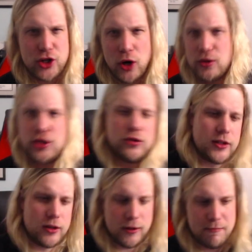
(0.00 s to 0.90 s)
Jones do a
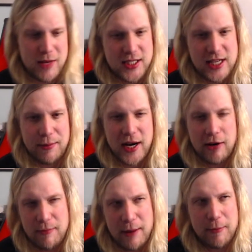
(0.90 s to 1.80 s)
little misstep, and I
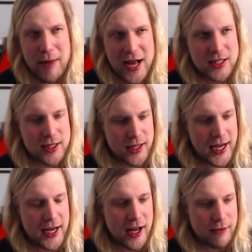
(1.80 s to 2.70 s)
remember back to the
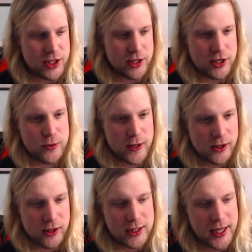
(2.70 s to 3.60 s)
Anaheim series where it
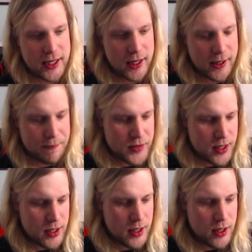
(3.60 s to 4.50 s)
looked like, um,
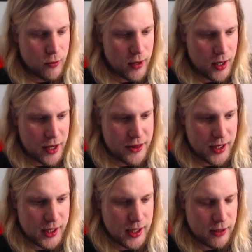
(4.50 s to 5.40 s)
where I
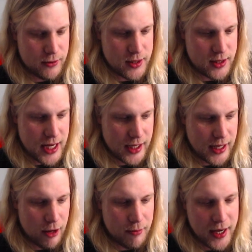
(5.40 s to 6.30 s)
think he was taken
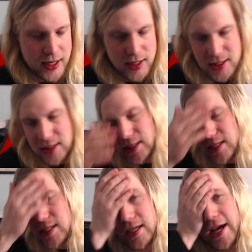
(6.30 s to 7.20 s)
out by Dylan
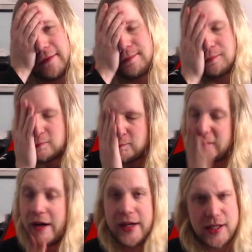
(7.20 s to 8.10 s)
Skate,
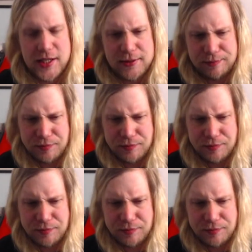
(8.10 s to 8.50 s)
and